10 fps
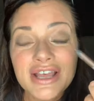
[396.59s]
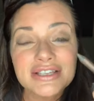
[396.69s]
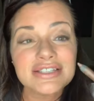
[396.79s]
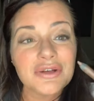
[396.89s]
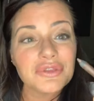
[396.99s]

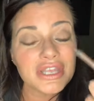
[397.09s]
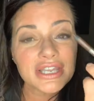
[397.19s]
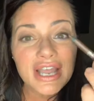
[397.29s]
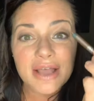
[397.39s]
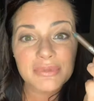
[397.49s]
So
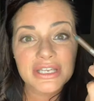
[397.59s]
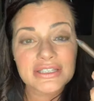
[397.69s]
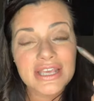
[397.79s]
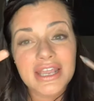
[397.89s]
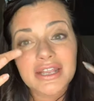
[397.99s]
then I'm going to
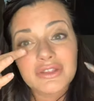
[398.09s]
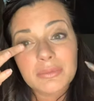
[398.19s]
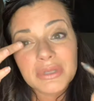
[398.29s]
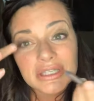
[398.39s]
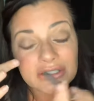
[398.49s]
take the
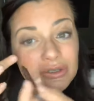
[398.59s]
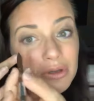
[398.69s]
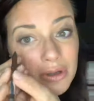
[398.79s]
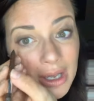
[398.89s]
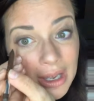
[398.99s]

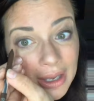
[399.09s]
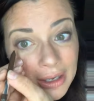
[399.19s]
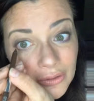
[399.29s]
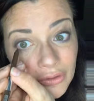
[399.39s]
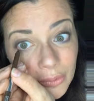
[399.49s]
pencil
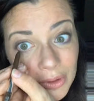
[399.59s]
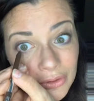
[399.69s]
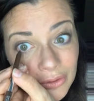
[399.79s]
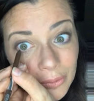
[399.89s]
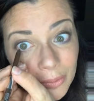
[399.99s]
and do it
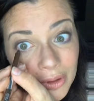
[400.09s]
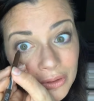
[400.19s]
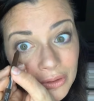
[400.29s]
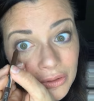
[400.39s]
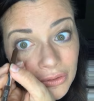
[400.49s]
to
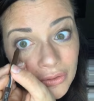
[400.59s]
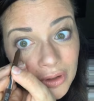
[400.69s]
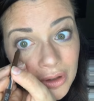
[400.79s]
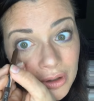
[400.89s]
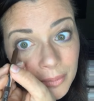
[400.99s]
just
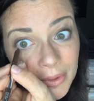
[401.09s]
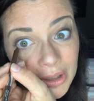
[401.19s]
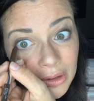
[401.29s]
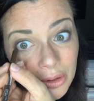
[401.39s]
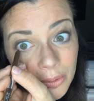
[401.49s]
on my
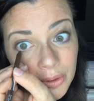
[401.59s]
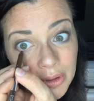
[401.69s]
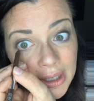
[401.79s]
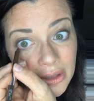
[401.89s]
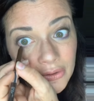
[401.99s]
lower
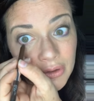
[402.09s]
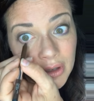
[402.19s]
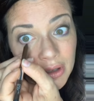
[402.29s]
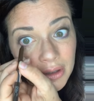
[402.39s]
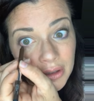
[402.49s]
lash
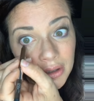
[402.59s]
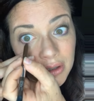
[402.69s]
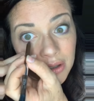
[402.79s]
line.